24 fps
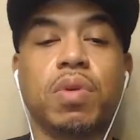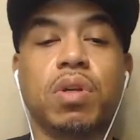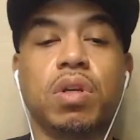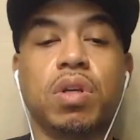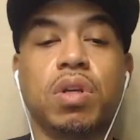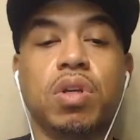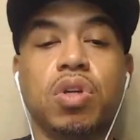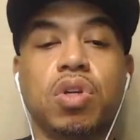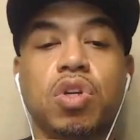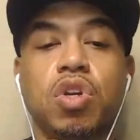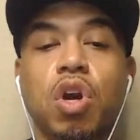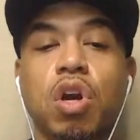
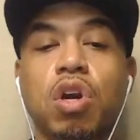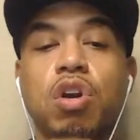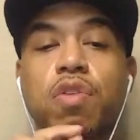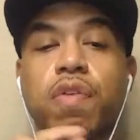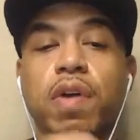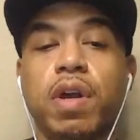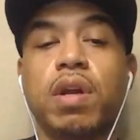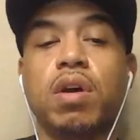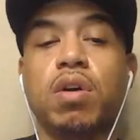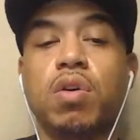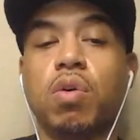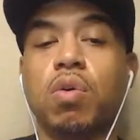you're
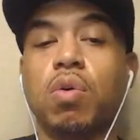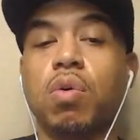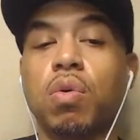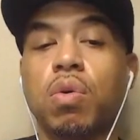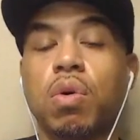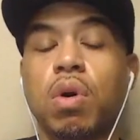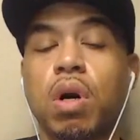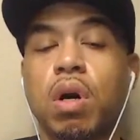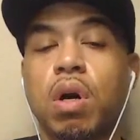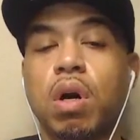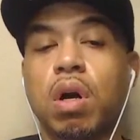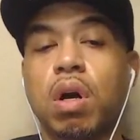critical
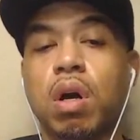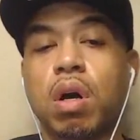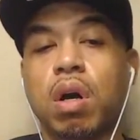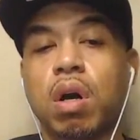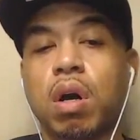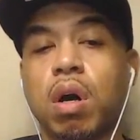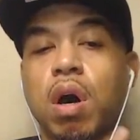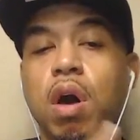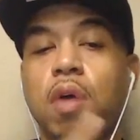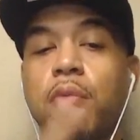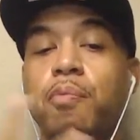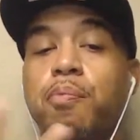
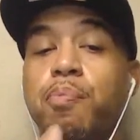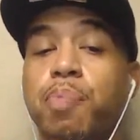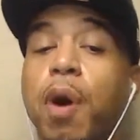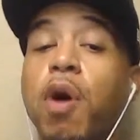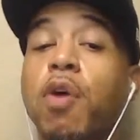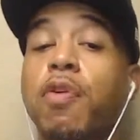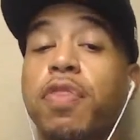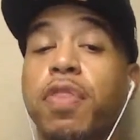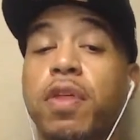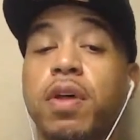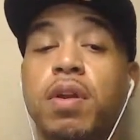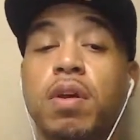of
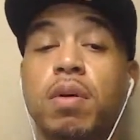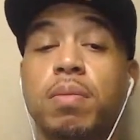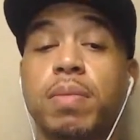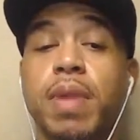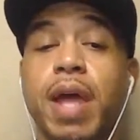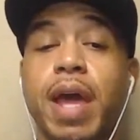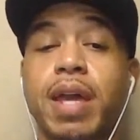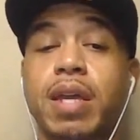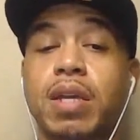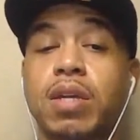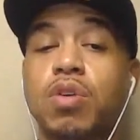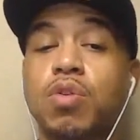both of them.
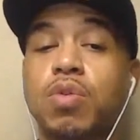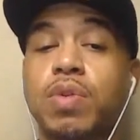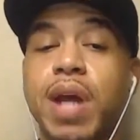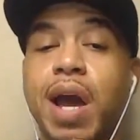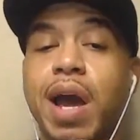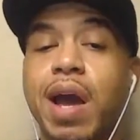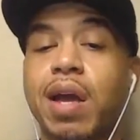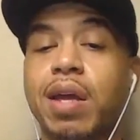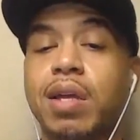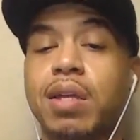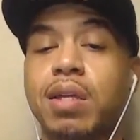Like you not.